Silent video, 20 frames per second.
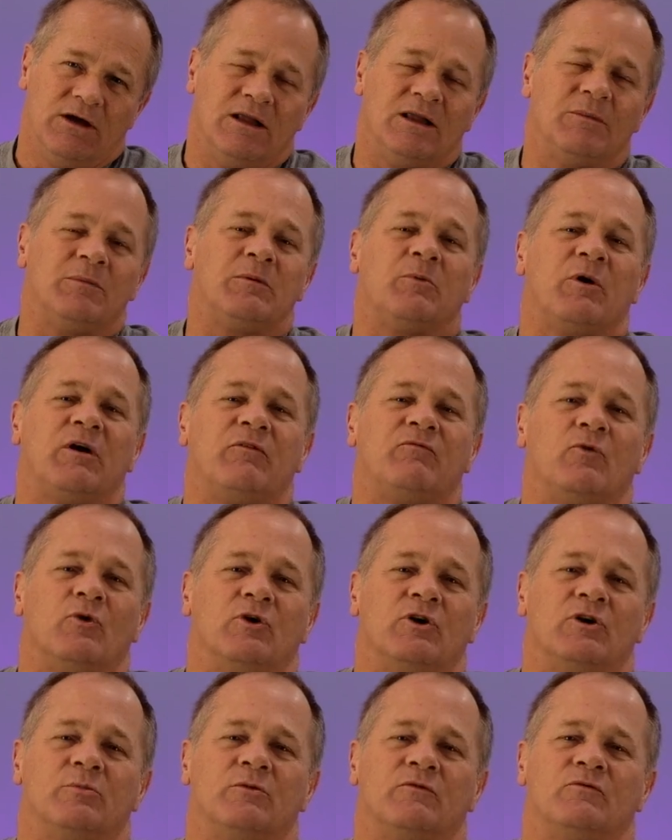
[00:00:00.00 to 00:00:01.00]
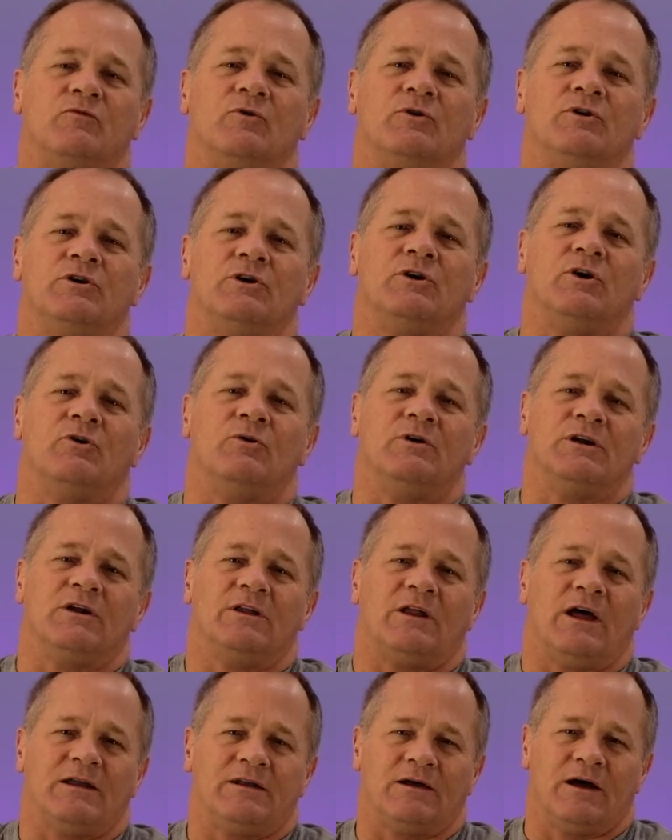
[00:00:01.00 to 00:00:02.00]
Let me pray for you before you go into
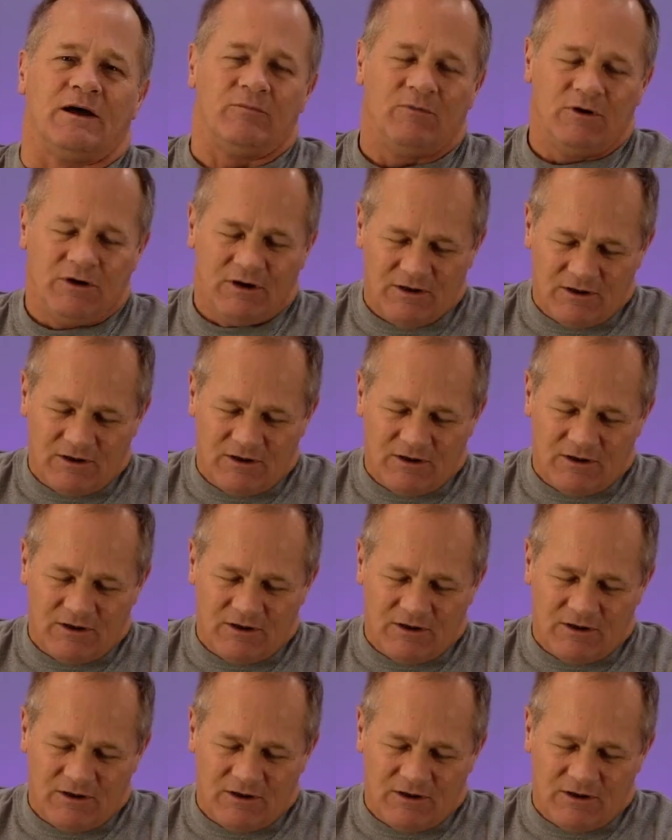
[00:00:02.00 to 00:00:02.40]
that time.